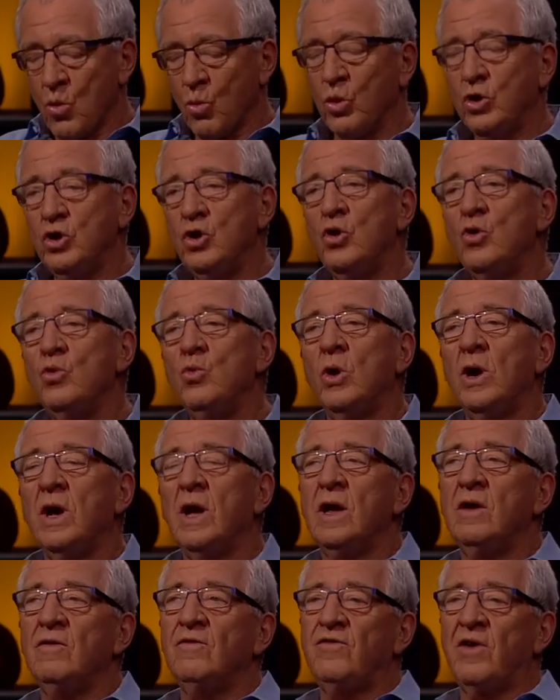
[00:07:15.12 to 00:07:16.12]
Were you
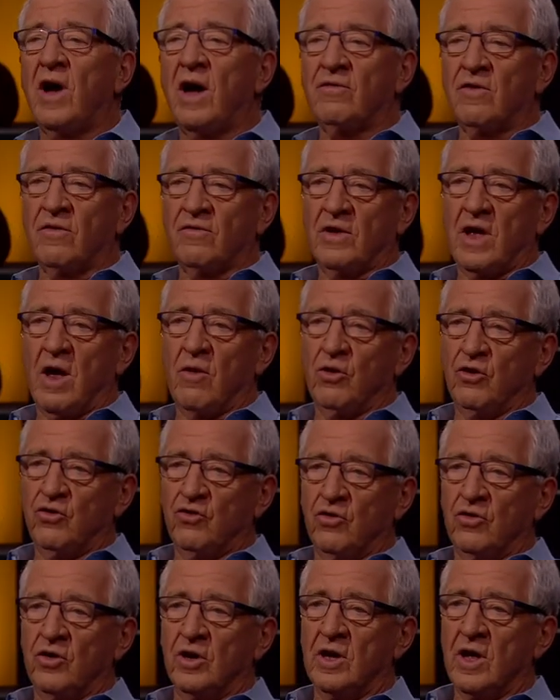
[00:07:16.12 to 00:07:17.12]
in favour of Gary
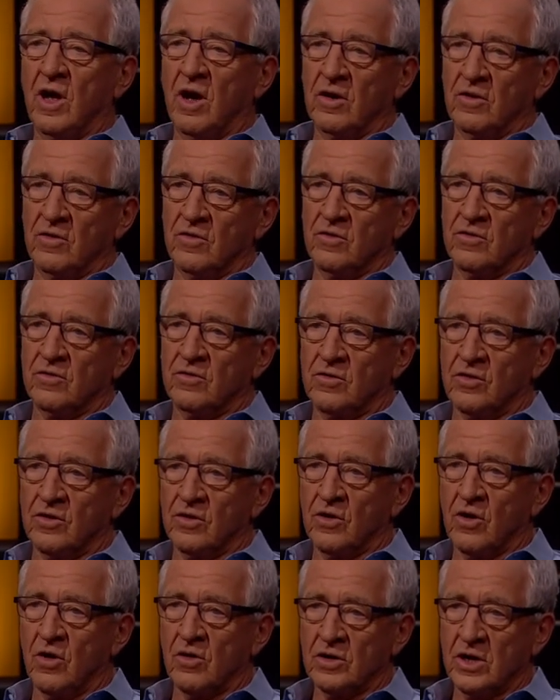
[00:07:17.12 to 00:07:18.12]
Jr. going to the
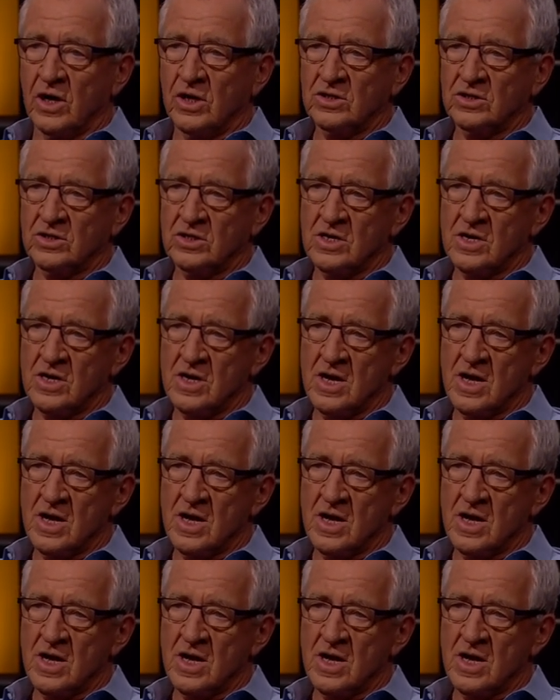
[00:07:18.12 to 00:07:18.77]
Gold Coast?